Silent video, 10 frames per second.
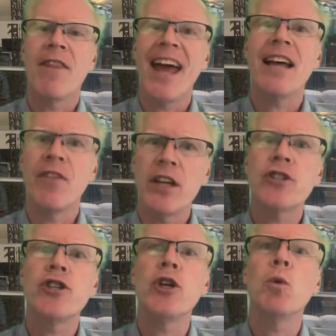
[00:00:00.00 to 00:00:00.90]
That
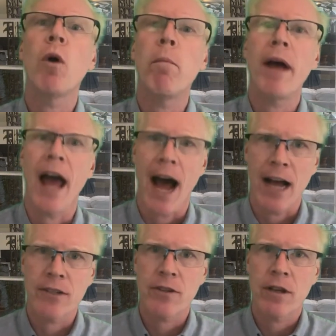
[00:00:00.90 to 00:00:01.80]
this too will
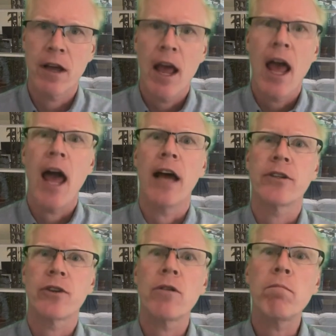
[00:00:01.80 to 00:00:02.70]
pass. At a
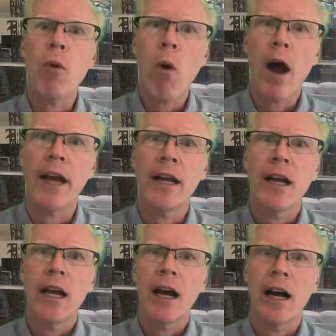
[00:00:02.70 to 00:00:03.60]
certain point,
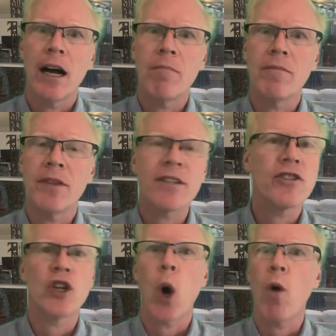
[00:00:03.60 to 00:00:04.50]
um, this
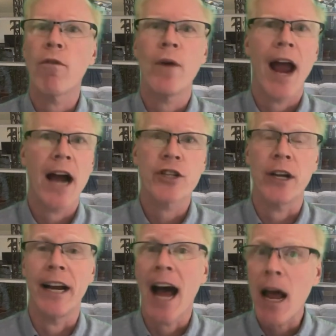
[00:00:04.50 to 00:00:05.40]
is an overreaction,
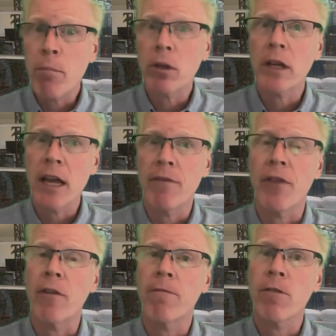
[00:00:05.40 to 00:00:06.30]
and I believe
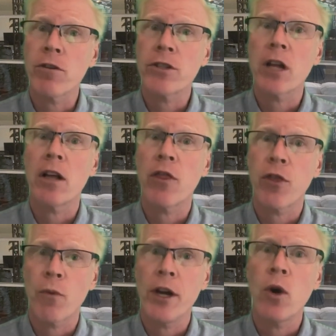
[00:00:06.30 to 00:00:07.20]
that the first
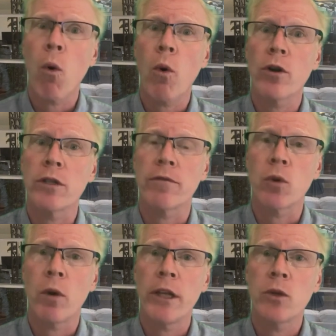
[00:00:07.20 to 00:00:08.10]
three quarters of
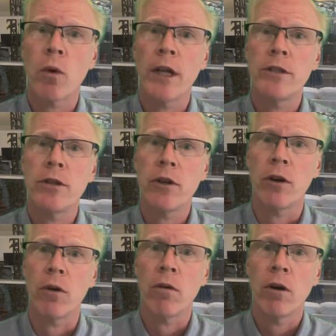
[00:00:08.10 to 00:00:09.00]

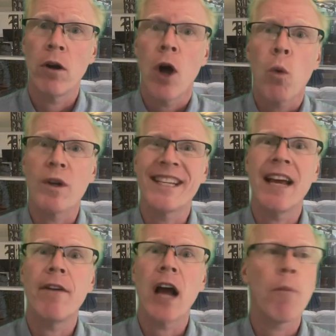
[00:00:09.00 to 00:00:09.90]
2022 was
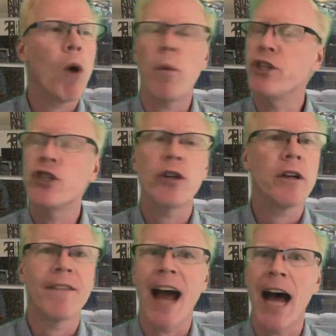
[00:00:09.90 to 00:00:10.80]
giving up what we shouldn't
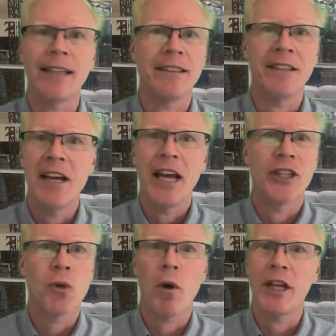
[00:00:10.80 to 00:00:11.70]
have gotten in
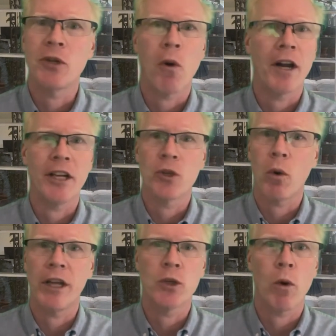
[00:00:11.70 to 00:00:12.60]
2020 and
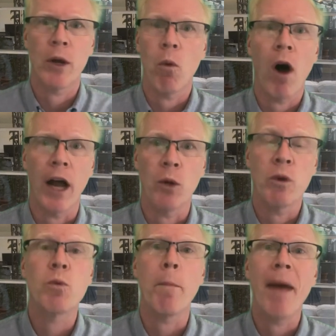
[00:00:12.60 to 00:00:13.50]
2021,
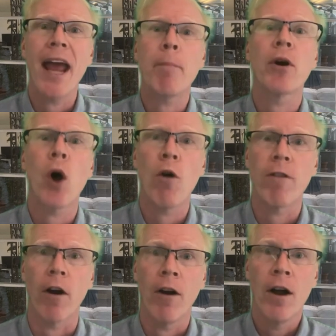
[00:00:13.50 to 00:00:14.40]
which we papered
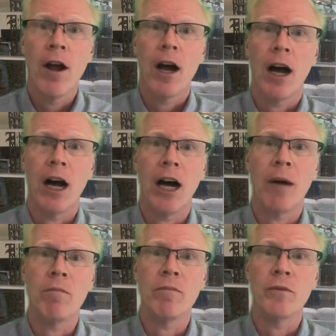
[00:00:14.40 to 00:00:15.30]
over.
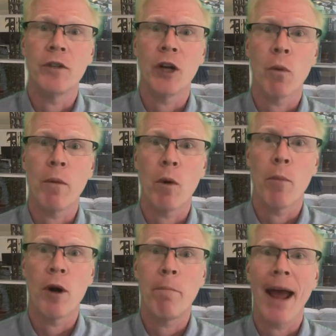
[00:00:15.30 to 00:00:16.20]
Um, you know, we, we
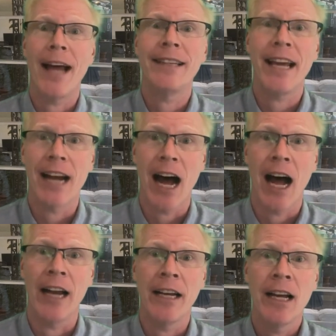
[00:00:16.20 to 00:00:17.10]
put a band aid
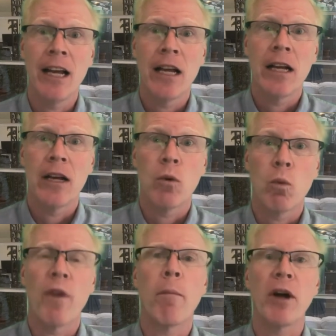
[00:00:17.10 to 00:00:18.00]
on
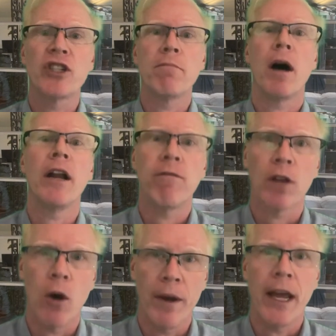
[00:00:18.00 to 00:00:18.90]
with a bunch of money
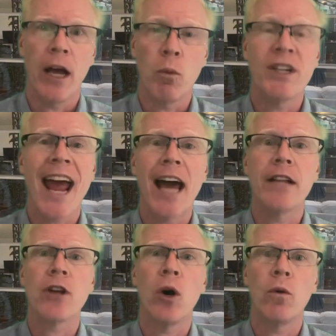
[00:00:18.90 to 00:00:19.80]
flowing in, which had
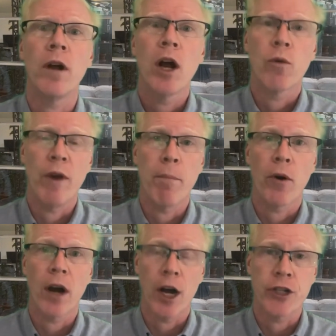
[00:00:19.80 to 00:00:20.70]
its own
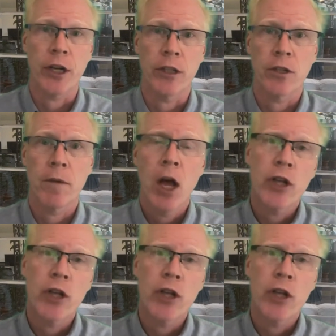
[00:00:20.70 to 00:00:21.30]
repercussions.